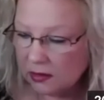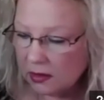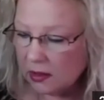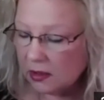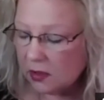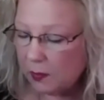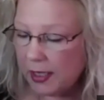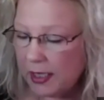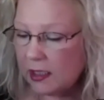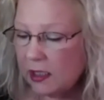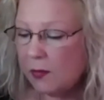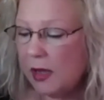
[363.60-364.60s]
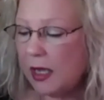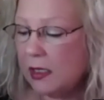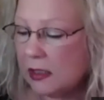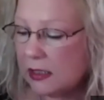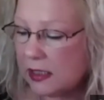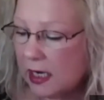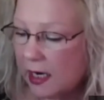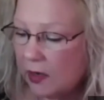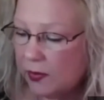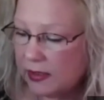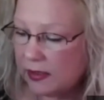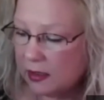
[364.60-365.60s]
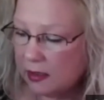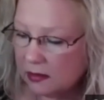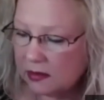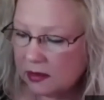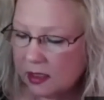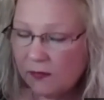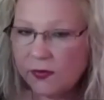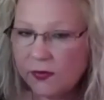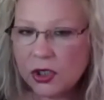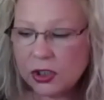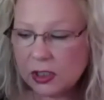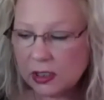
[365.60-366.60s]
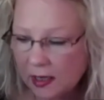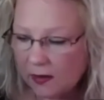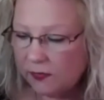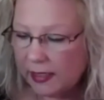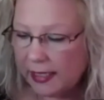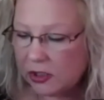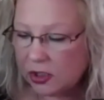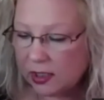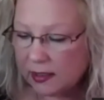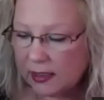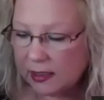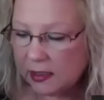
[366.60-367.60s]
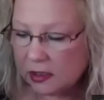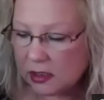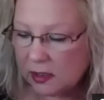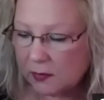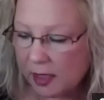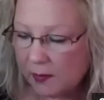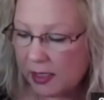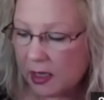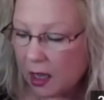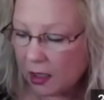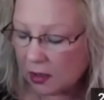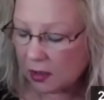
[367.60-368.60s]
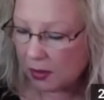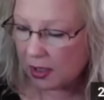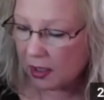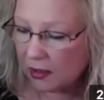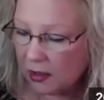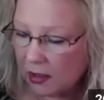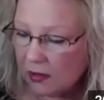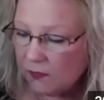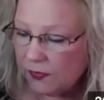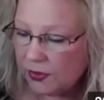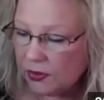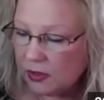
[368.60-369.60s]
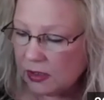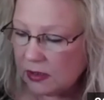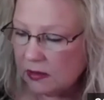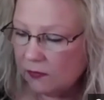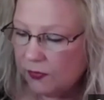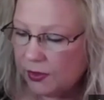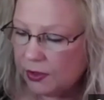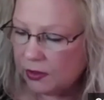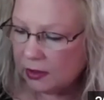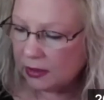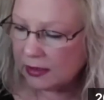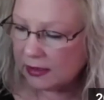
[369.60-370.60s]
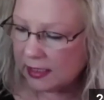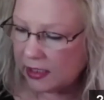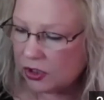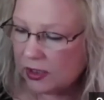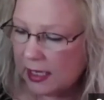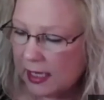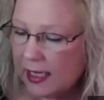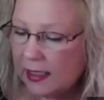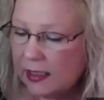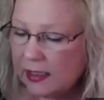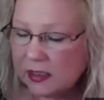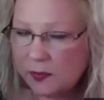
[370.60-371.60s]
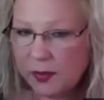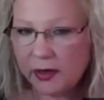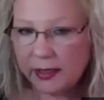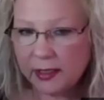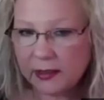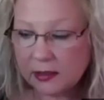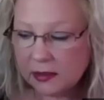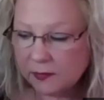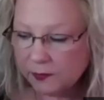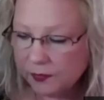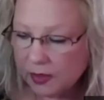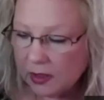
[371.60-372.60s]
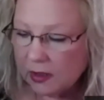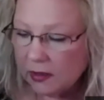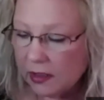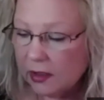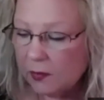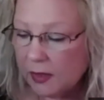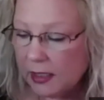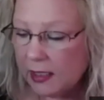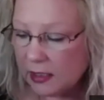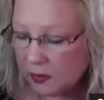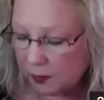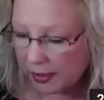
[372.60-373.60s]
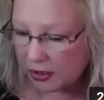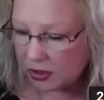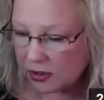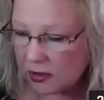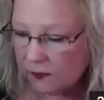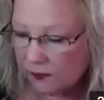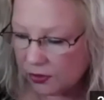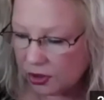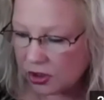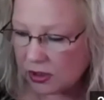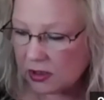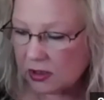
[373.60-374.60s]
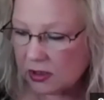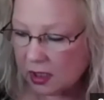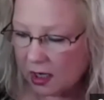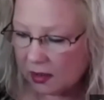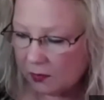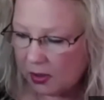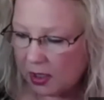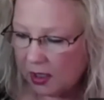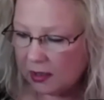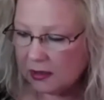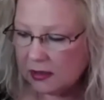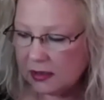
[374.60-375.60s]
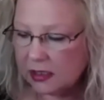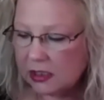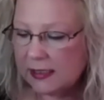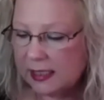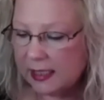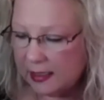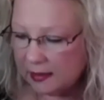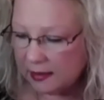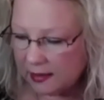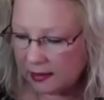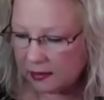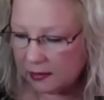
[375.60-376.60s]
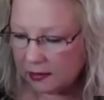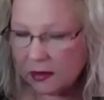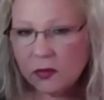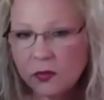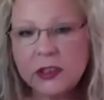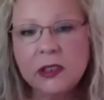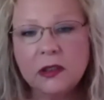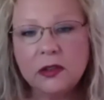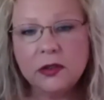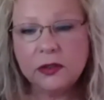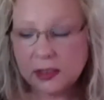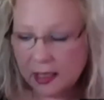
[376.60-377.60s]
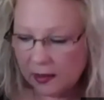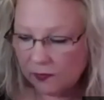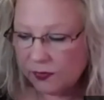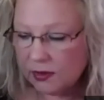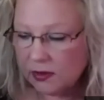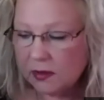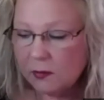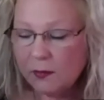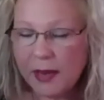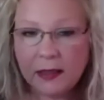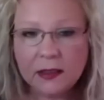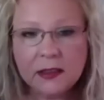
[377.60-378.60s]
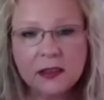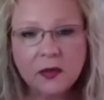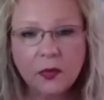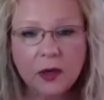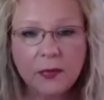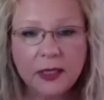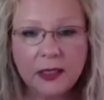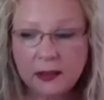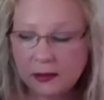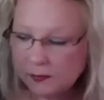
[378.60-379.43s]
Depending upon desired results, a version of angelic energy may be called upon for utilization and experience. There are many expressions or versions to call upon, such as healing, which includes comfort, balance, and well-being.